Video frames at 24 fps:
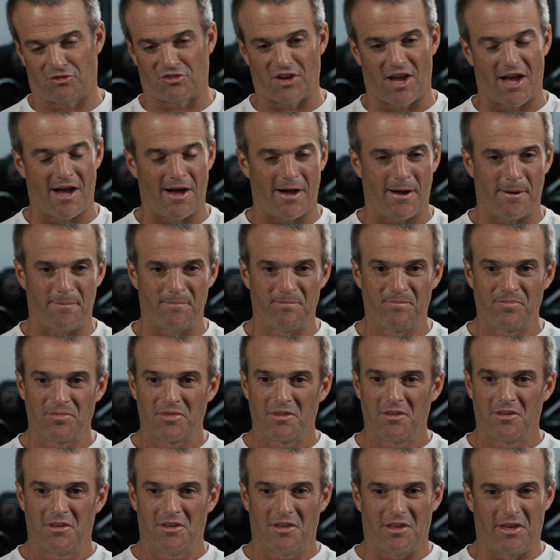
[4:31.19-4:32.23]
job.
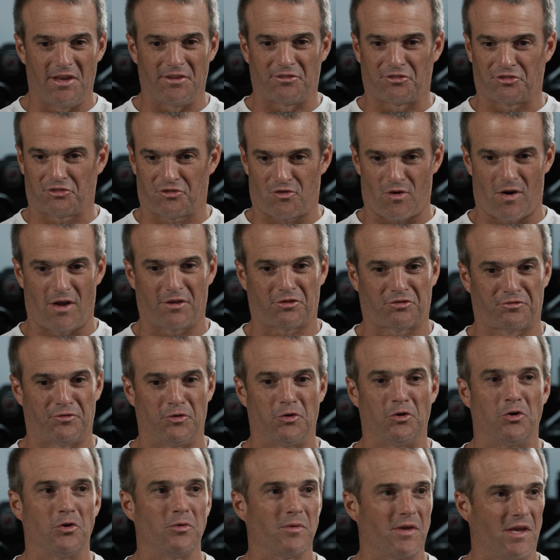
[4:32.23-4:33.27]
It's
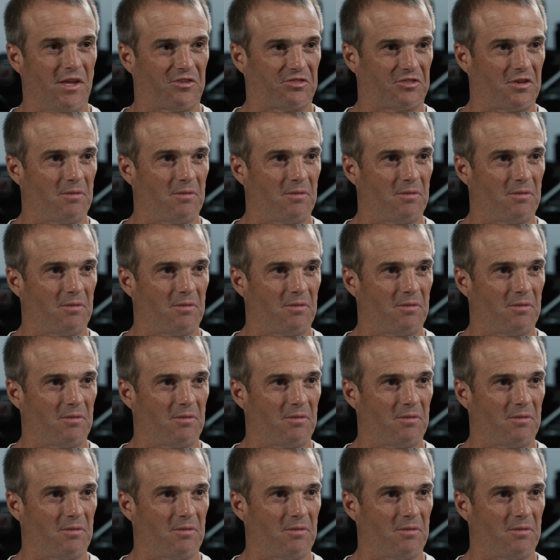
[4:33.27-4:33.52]
stressful. It's